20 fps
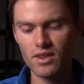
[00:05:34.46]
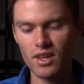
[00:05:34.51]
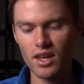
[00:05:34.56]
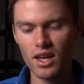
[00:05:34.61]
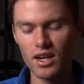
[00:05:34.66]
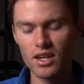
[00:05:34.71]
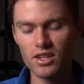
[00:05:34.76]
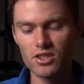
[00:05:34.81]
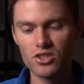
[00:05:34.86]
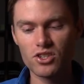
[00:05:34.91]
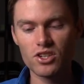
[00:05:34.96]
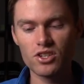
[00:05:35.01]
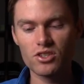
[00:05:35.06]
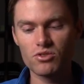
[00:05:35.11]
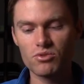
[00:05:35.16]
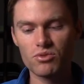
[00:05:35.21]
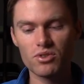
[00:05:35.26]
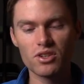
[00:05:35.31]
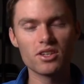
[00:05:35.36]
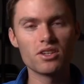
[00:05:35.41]
And it's
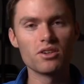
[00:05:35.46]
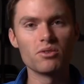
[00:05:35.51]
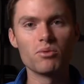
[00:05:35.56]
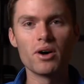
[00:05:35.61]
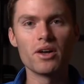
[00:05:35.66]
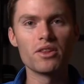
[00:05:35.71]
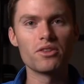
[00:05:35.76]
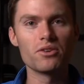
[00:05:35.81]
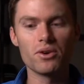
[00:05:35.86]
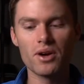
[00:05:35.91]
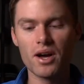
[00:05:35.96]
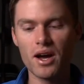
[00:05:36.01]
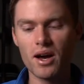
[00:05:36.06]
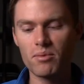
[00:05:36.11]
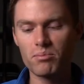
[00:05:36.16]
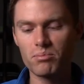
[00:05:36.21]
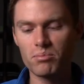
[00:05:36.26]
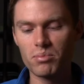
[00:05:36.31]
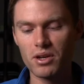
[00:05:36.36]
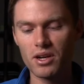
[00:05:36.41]
just really a weather
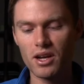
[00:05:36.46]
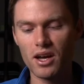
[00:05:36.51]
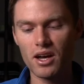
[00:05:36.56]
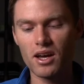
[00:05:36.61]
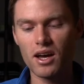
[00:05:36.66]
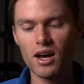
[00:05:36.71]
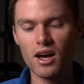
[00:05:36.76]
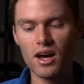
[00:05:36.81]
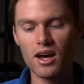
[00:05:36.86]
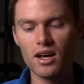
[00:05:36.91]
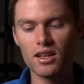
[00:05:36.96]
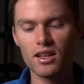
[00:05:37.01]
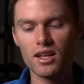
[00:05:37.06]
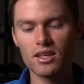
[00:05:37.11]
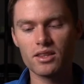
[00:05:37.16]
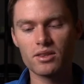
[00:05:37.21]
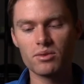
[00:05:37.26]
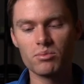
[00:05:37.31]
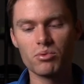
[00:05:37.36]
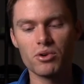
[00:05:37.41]
app, but I
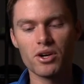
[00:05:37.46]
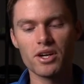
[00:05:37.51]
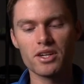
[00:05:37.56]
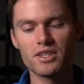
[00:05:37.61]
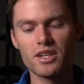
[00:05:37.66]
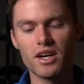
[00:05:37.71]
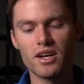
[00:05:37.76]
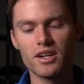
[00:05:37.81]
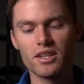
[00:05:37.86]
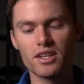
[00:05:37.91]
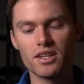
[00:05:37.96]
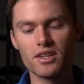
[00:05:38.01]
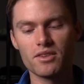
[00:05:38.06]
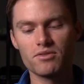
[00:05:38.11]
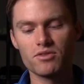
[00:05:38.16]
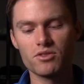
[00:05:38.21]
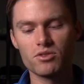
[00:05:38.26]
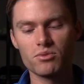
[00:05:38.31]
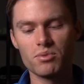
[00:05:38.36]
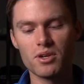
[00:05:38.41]
like the breakdown it
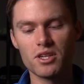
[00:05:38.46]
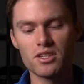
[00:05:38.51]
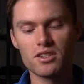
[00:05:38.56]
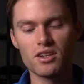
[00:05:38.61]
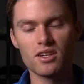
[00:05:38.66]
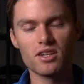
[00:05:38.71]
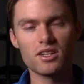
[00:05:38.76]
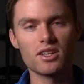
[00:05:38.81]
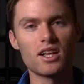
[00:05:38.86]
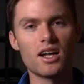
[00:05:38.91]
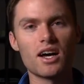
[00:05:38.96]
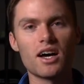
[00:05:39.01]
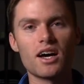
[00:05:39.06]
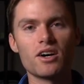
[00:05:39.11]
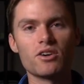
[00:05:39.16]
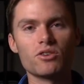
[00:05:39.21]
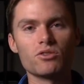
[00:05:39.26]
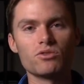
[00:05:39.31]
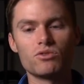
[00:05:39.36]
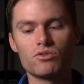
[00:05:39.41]
gives you based on
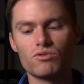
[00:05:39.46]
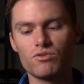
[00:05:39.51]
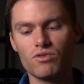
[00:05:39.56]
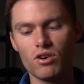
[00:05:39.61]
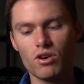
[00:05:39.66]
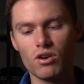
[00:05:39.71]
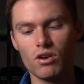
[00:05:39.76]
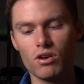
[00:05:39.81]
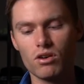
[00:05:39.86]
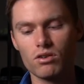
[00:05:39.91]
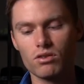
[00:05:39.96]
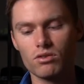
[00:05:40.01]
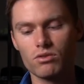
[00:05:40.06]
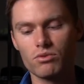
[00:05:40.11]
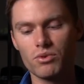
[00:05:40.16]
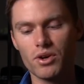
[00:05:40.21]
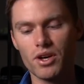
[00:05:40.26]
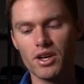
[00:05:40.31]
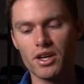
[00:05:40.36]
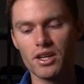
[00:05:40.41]
clouds, fog,
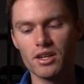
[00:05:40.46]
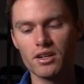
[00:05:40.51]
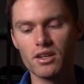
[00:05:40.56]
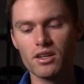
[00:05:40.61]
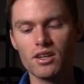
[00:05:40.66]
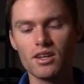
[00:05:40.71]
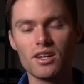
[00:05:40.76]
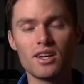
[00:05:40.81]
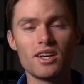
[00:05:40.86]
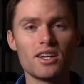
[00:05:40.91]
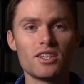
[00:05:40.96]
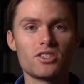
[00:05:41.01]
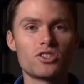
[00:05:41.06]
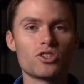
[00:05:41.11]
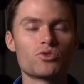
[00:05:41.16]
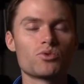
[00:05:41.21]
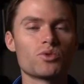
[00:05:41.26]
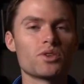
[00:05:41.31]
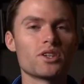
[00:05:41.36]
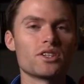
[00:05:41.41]
rain. It's
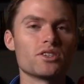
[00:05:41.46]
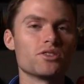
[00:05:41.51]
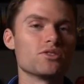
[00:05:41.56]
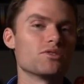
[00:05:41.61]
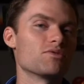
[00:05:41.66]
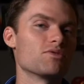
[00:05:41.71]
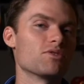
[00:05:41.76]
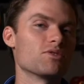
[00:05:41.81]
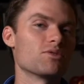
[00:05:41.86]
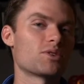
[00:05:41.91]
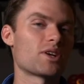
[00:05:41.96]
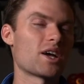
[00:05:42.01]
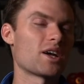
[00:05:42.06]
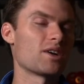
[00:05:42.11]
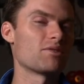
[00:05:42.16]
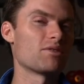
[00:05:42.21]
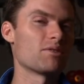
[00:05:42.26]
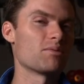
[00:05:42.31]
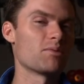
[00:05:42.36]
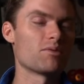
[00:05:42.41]
just really useful kind
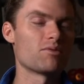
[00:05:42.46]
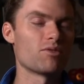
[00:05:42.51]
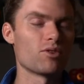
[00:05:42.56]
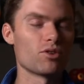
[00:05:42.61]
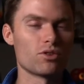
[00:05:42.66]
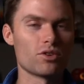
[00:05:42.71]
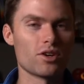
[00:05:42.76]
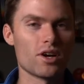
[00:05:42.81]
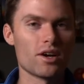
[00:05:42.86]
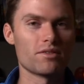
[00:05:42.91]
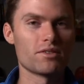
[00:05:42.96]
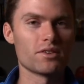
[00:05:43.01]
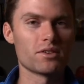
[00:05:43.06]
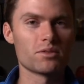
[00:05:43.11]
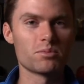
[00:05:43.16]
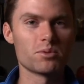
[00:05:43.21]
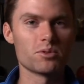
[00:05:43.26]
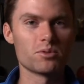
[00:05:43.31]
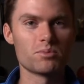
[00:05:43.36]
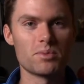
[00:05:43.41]
of from a photographic
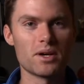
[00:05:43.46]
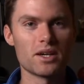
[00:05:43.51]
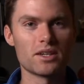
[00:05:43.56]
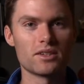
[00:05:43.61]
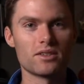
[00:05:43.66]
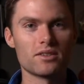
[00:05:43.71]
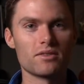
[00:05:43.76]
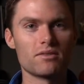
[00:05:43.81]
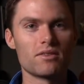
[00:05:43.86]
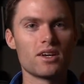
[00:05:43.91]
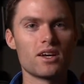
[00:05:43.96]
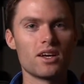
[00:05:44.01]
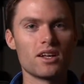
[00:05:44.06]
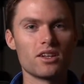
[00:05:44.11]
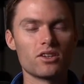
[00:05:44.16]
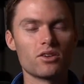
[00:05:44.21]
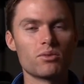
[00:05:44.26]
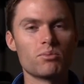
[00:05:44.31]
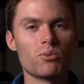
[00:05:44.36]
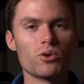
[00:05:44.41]
perspective, a
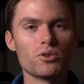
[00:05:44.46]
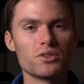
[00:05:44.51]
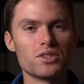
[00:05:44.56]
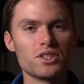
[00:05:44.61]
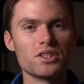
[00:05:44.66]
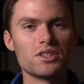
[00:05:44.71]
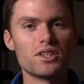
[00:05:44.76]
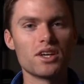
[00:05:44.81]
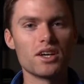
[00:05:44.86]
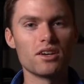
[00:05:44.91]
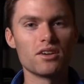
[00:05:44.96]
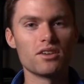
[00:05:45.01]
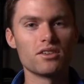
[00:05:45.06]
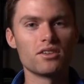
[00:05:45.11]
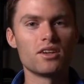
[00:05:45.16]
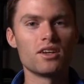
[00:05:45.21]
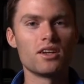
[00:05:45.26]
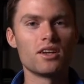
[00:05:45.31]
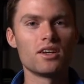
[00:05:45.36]
little more detailed